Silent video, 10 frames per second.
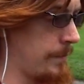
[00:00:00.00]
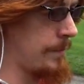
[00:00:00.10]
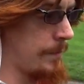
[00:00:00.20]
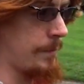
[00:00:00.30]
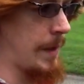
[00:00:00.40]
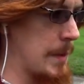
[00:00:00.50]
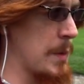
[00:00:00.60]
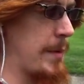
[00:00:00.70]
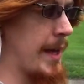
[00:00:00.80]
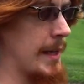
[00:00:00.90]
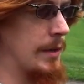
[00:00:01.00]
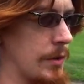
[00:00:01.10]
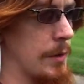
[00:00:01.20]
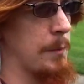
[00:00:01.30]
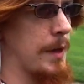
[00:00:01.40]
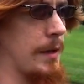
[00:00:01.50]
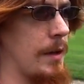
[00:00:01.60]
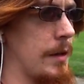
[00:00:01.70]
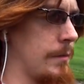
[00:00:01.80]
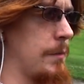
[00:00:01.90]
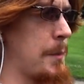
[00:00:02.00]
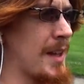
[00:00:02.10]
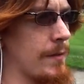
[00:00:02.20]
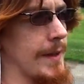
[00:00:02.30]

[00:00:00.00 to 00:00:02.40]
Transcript: MMA, the big events.